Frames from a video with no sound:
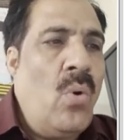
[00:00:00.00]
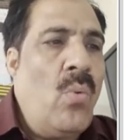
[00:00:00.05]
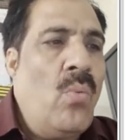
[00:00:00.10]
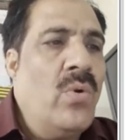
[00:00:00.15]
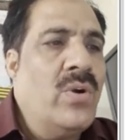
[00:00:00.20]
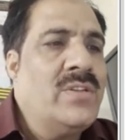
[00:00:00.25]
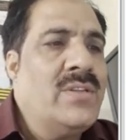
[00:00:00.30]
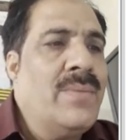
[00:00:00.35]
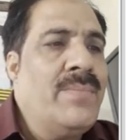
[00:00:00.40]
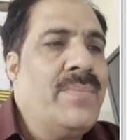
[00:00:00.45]

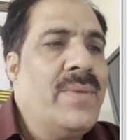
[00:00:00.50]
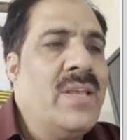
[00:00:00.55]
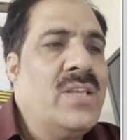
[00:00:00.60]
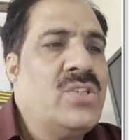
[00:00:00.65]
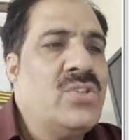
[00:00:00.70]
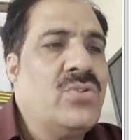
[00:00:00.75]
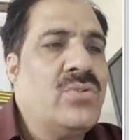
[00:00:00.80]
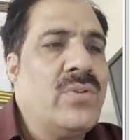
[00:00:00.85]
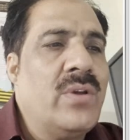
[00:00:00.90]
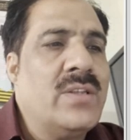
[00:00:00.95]
What is the
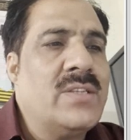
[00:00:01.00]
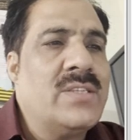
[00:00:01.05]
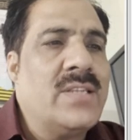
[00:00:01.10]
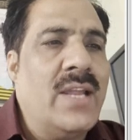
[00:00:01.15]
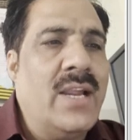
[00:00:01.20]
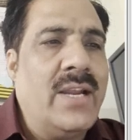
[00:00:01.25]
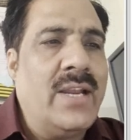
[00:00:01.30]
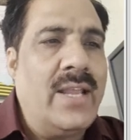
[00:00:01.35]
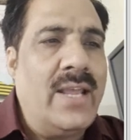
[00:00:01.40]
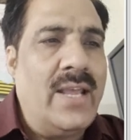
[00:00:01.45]
base sequence
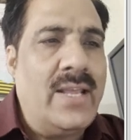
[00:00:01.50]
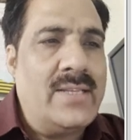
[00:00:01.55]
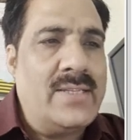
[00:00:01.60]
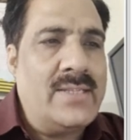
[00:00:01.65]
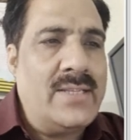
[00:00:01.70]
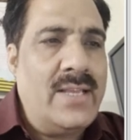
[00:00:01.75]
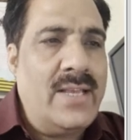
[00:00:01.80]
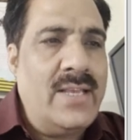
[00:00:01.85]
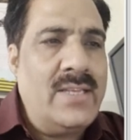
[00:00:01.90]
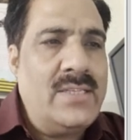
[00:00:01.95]
at
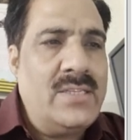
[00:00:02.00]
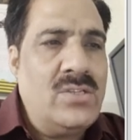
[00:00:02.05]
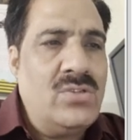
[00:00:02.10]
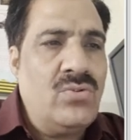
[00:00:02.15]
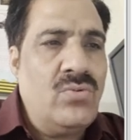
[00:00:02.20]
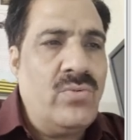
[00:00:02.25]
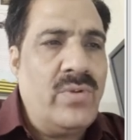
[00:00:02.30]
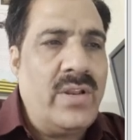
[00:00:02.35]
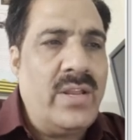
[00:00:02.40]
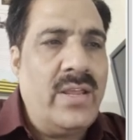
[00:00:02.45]
S? S
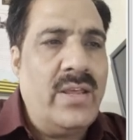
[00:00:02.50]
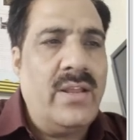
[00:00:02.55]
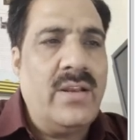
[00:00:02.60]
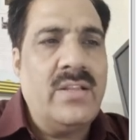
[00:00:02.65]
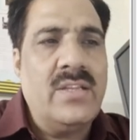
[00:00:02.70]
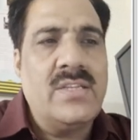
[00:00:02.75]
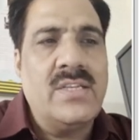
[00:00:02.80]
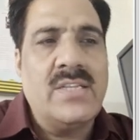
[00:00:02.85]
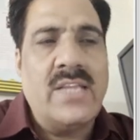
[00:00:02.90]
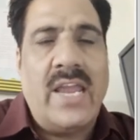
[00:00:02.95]
is over here.
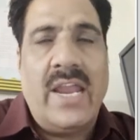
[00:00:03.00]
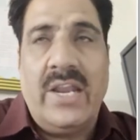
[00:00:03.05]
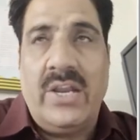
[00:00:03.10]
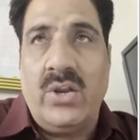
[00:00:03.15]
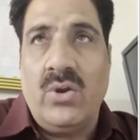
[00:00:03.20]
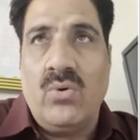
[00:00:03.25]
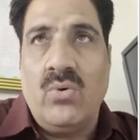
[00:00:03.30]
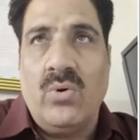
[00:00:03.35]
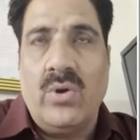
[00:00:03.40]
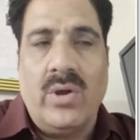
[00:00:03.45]
This is
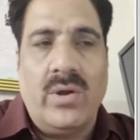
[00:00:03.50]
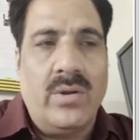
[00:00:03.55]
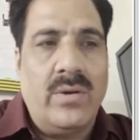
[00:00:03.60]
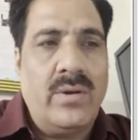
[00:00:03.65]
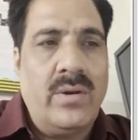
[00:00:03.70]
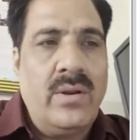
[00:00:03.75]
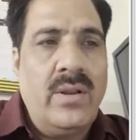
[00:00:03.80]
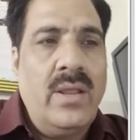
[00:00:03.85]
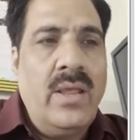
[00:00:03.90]
anticodon.